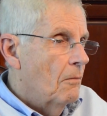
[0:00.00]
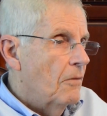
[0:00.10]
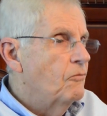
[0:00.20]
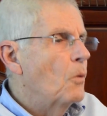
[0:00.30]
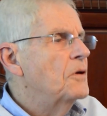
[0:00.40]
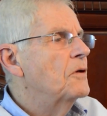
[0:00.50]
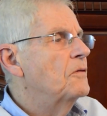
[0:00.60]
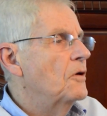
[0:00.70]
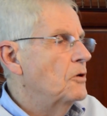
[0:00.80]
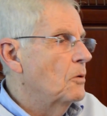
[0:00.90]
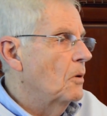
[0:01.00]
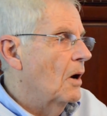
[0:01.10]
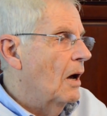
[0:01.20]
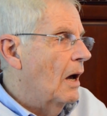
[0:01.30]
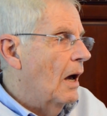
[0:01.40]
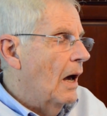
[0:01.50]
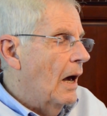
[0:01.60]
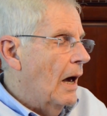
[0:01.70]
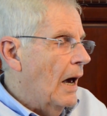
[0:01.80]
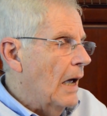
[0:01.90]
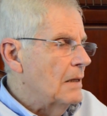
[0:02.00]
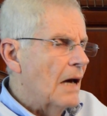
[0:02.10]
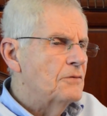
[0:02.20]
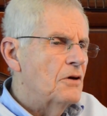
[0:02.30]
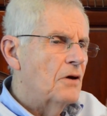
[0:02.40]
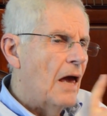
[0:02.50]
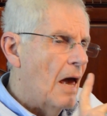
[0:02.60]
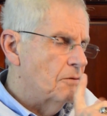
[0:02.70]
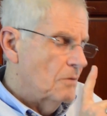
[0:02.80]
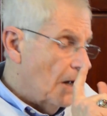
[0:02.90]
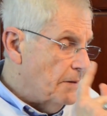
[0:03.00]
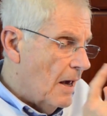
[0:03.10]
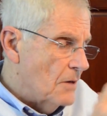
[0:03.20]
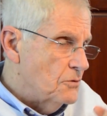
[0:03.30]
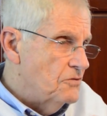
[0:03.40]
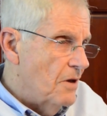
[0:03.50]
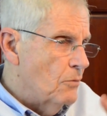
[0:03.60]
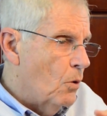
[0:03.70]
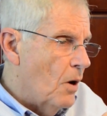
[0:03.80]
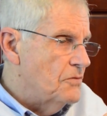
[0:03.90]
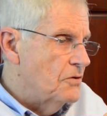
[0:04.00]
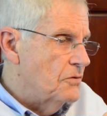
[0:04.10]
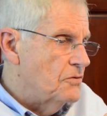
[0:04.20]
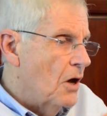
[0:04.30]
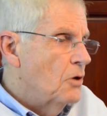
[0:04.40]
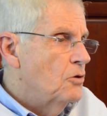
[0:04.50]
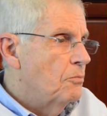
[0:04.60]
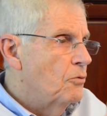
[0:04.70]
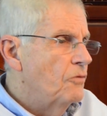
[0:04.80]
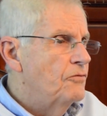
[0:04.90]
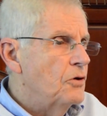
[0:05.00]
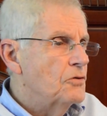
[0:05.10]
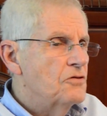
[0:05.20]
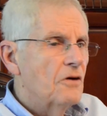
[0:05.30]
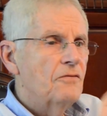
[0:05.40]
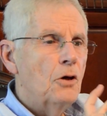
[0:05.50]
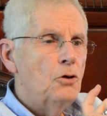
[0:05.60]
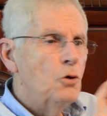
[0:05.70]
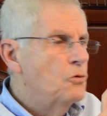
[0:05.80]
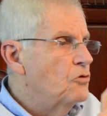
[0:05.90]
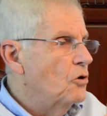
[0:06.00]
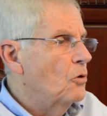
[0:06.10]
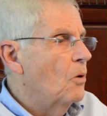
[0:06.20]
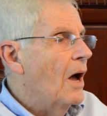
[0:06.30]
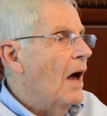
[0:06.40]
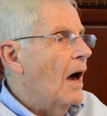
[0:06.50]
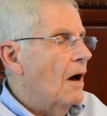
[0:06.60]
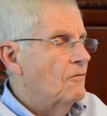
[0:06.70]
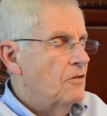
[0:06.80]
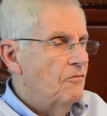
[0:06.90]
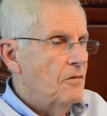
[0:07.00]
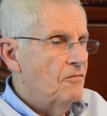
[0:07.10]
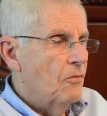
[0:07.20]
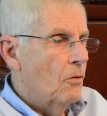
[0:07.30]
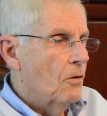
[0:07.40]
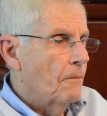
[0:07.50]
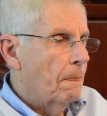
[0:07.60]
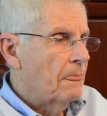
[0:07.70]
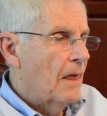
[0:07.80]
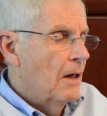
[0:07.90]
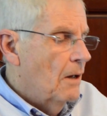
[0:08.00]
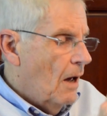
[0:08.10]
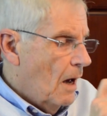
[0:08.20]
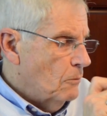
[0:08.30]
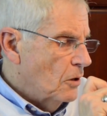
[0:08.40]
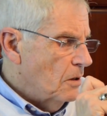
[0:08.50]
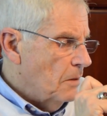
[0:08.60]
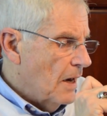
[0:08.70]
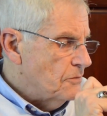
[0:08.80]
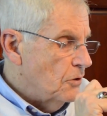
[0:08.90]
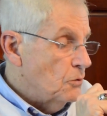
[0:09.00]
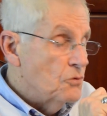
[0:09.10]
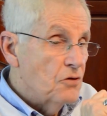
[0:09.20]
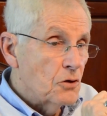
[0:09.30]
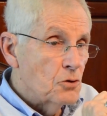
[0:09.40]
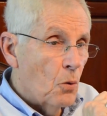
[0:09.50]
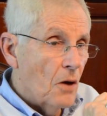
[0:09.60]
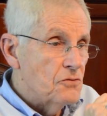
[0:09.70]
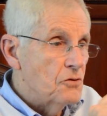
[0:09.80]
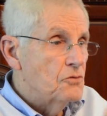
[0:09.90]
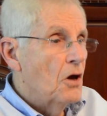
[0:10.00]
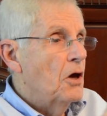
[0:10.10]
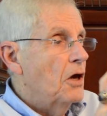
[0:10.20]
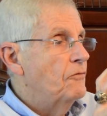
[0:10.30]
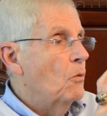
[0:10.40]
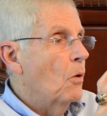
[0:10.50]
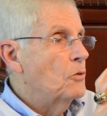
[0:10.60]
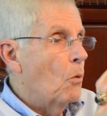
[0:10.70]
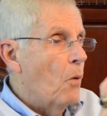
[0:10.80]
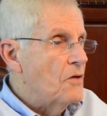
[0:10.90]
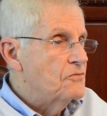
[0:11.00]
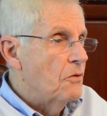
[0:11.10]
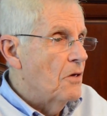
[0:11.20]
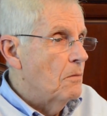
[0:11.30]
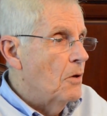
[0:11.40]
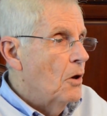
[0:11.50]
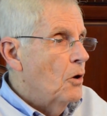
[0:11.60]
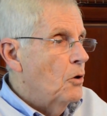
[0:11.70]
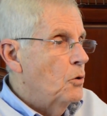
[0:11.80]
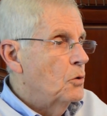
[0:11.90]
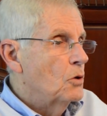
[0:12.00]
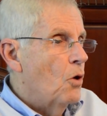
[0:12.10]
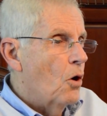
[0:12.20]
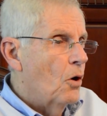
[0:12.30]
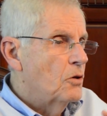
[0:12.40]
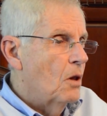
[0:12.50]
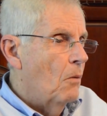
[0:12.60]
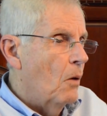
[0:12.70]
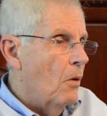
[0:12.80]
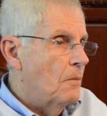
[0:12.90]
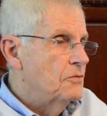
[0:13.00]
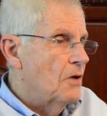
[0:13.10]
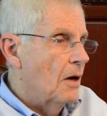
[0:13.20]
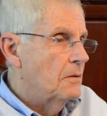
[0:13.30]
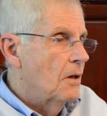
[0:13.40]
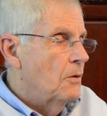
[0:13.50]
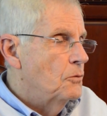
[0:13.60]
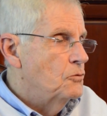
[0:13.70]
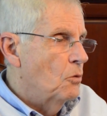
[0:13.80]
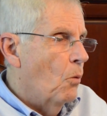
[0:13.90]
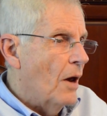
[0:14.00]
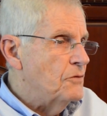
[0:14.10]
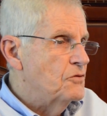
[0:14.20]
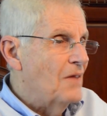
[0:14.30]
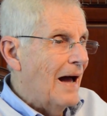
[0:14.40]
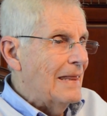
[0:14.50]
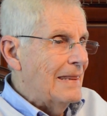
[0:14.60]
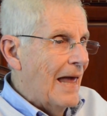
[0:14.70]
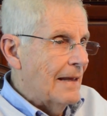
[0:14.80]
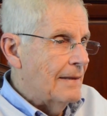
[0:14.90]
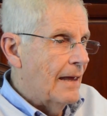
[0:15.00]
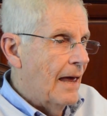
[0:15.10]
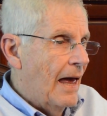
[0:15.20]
Before we continue, I'd like to ask you several questions to prove to yourself that you too have lived before. I'm going to be asking you 6 questions. If you want the rest of them, you can log on to my website, jimweiss.net,